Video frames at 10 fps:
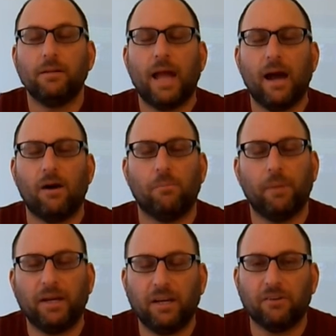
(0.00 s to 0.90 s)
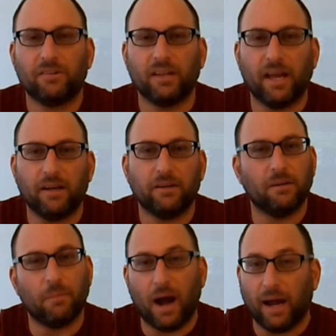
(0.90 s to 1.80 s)
Now, many years
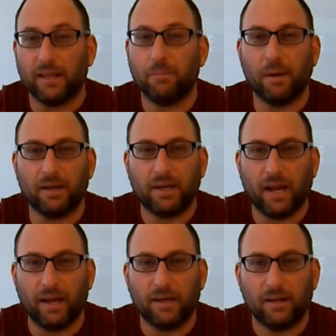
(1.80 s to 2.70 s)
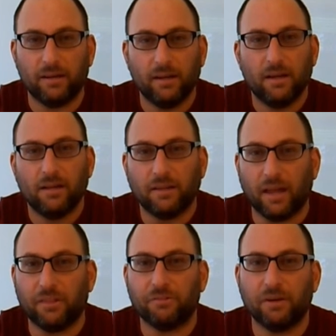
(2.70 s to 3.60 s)
later, highly medicated,
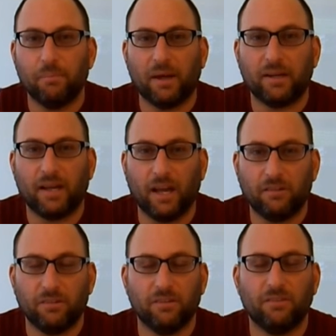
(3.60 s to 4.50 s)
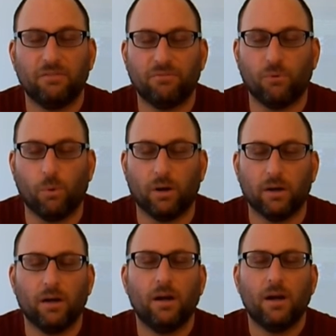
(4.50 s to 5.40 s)
take 3 medications
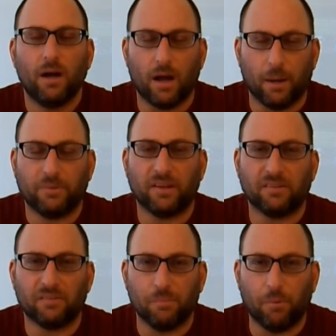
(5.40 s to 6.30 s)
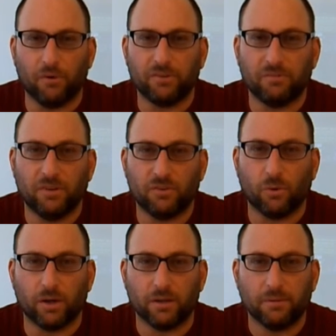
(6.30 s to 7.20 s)
for obsessive compulsive
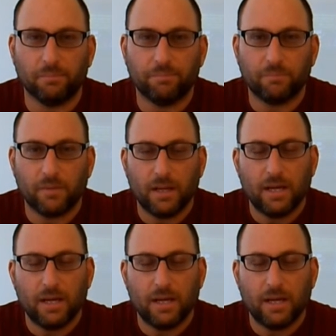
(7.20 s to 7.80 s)
disorder,